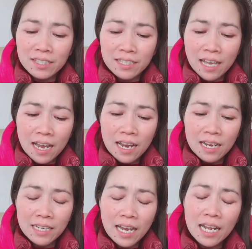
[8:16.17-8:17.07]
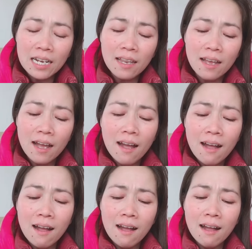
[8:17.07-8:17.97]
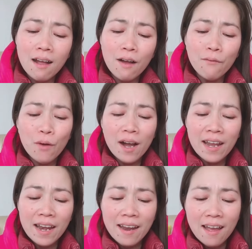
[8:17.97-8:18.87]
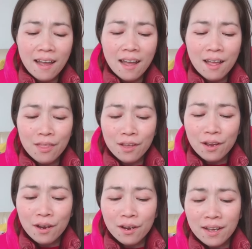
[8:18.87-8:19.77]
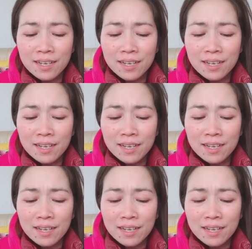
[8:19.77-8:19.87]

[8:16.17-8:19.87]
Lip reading: saying, love one another